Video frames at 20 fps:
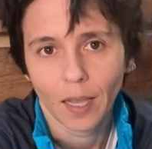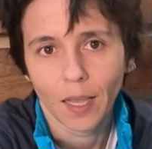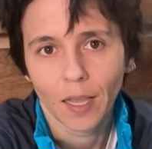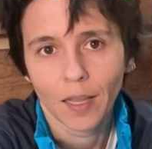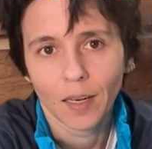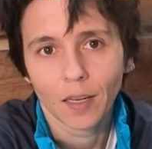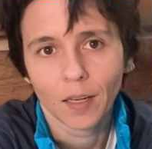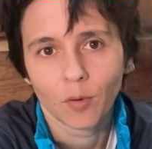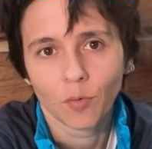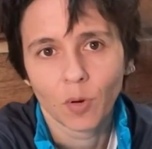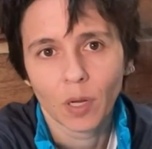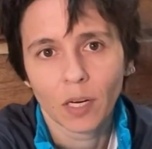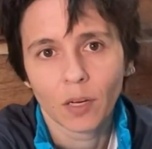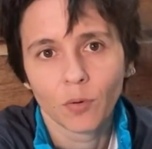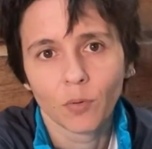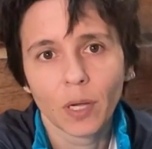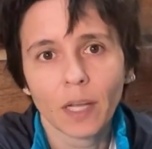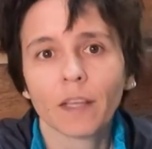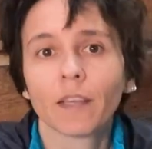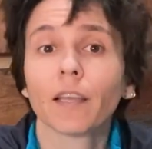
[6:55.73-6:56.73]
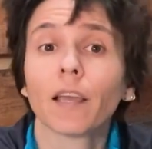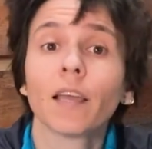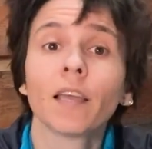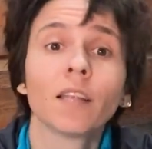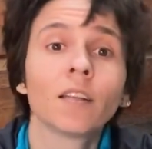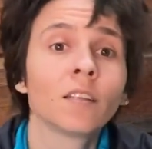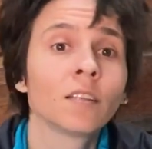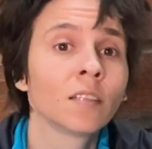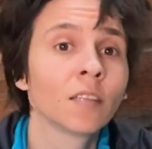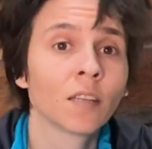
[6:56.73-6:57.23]
and it went away,
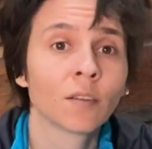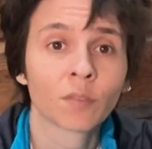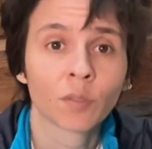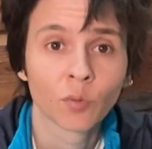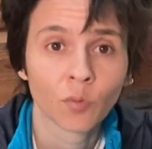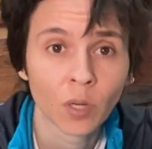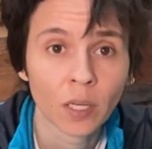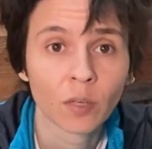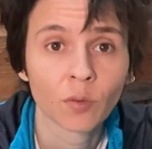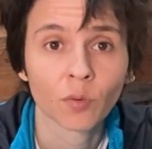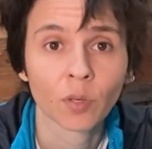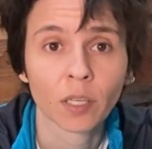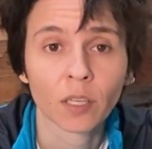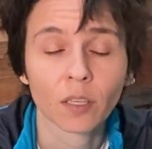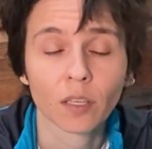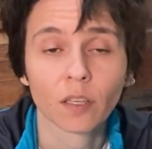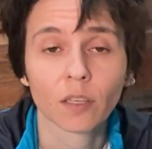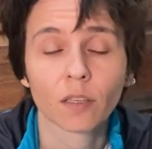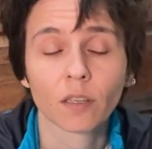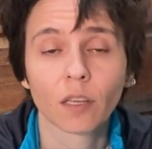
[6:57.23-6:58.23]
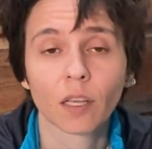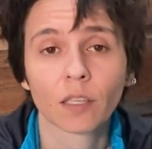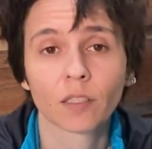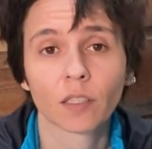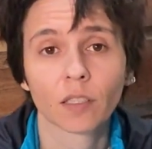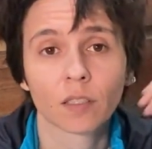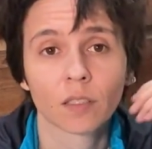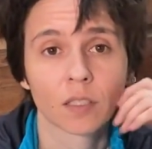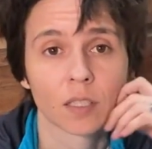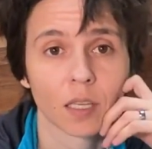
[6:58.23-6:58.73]
and it never went away,
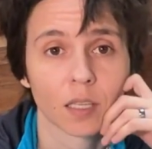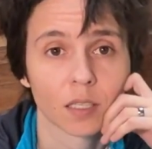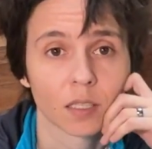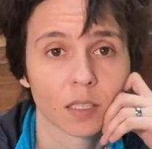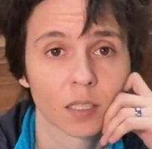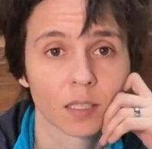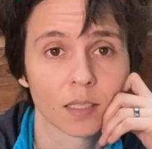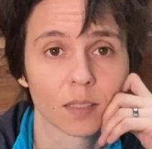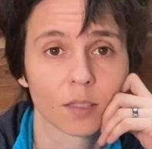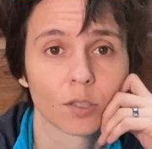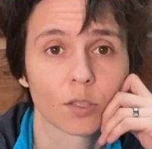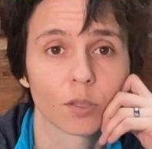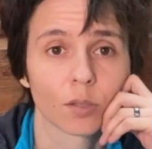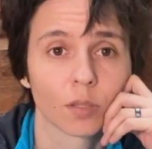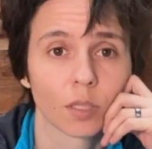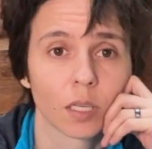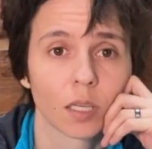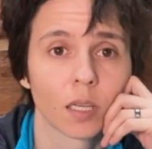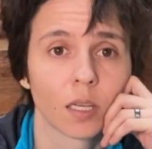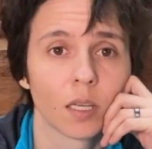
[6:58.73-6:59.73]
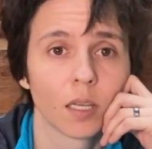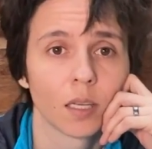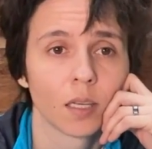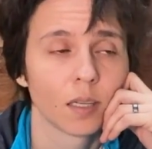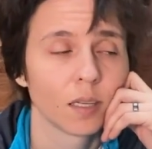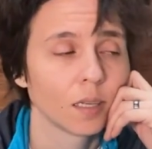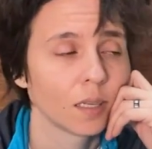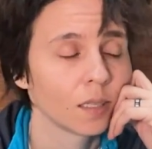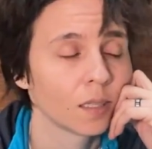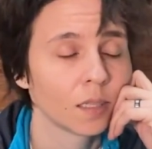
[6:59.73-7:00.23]
as I said initially.
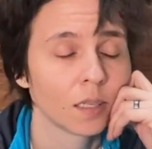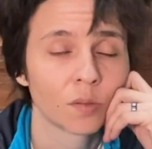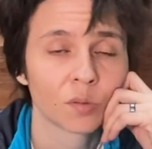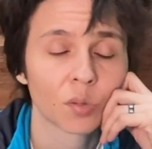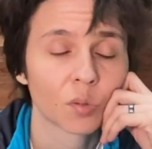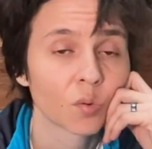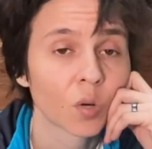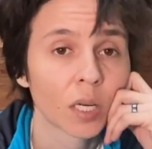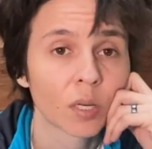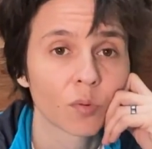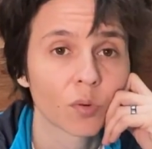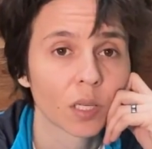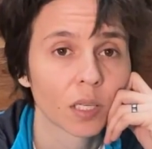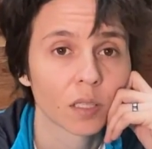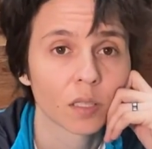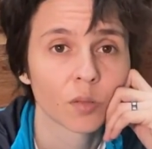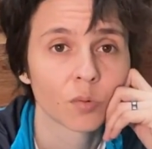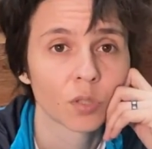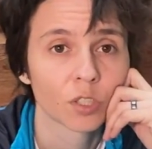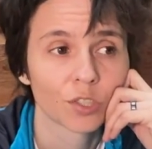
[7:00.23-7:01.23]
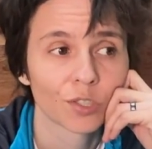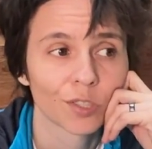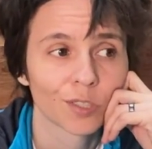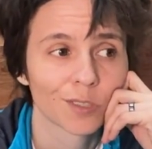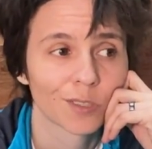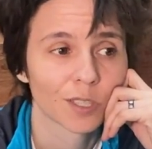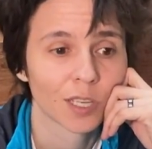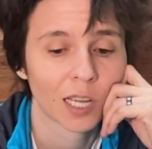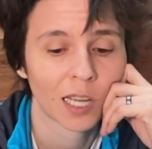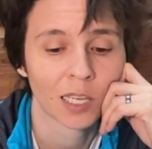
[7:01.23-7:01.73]
It never went away. It was
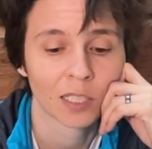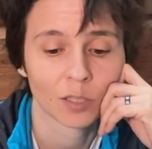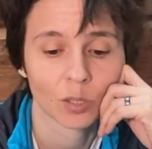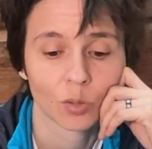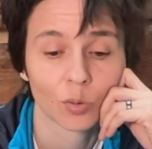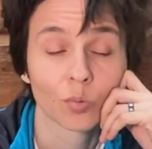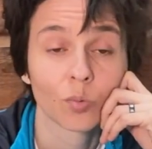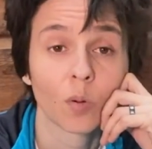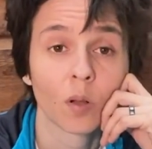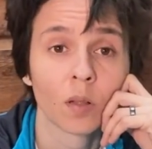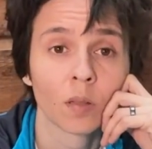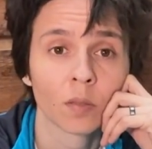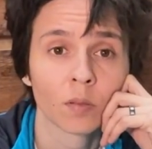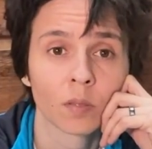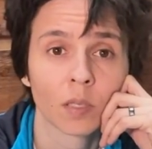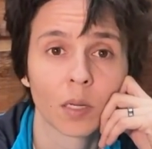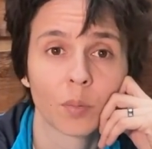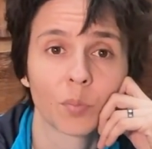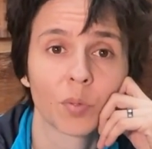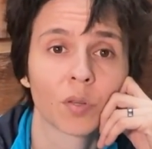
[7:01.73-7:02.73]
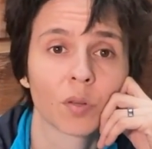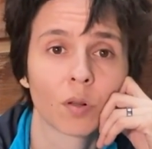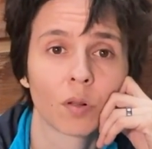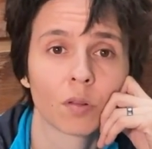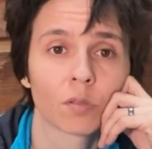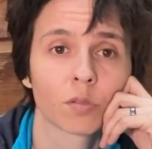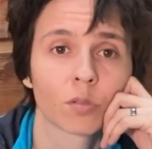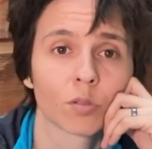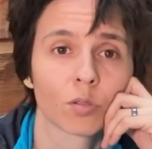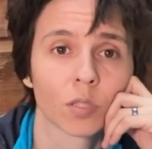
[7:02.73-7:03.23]
just kind of swallowed up in
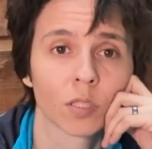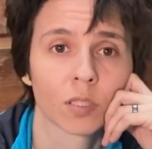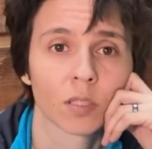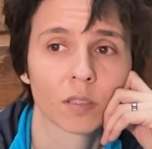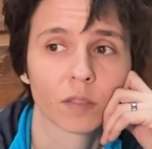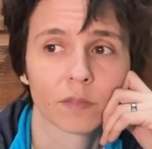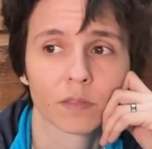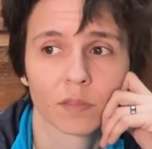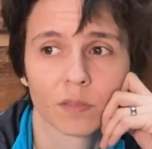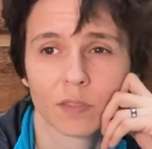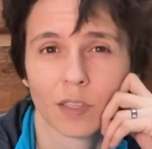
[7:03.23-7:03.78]
all sorts of